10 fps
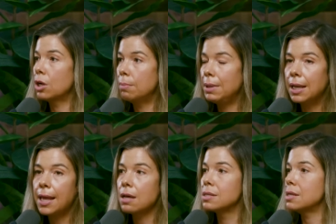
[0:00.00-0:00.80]
you're going to be getting
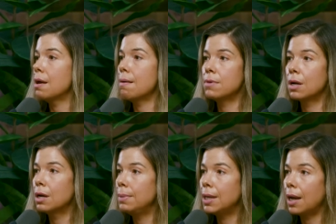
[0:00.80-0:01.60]
calcium, you're
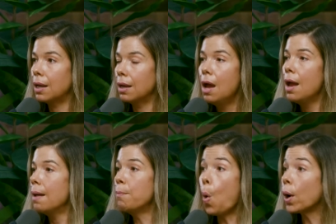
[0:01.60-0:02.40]
going to be getting
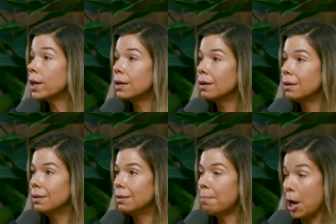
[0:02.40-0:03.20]
important
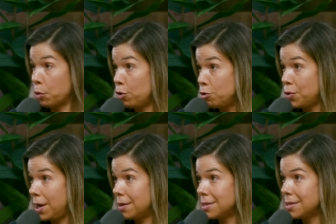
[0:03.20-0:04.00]

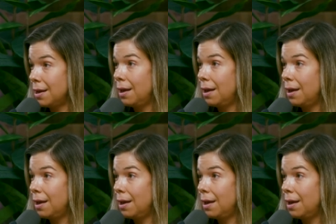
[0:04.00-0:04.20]
micronutrients.